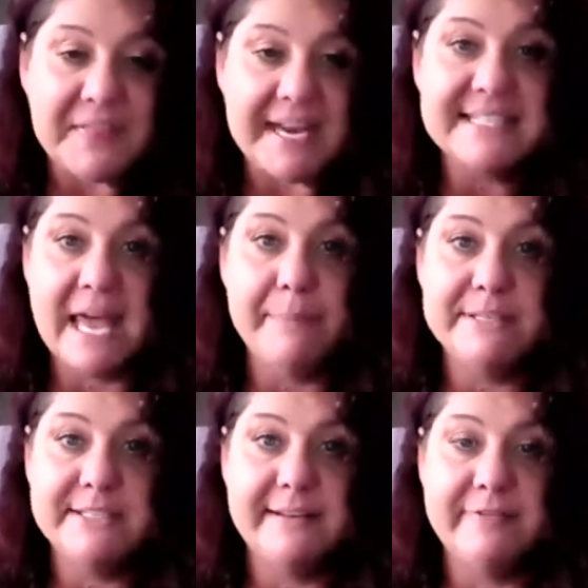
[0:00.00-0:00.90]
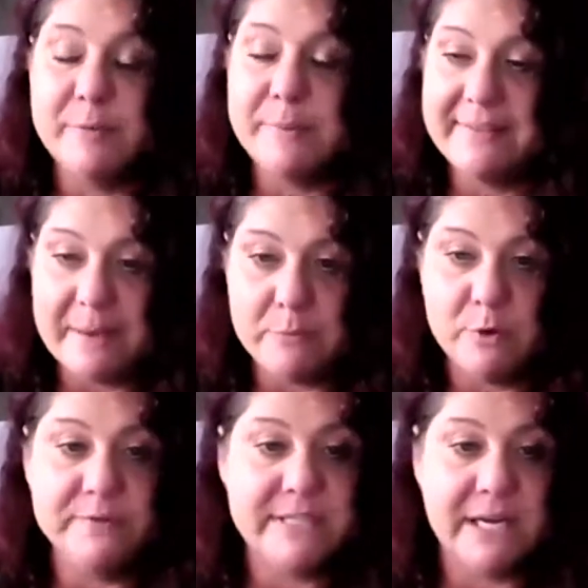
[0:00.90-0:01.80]
things happen to everybody that
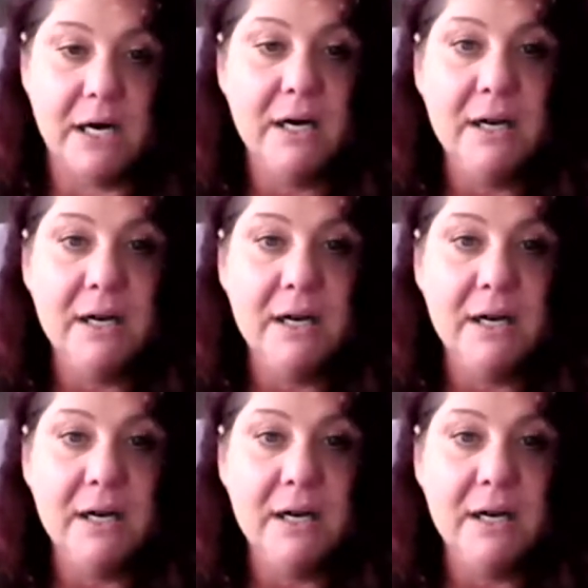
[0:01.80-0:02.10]
moves there.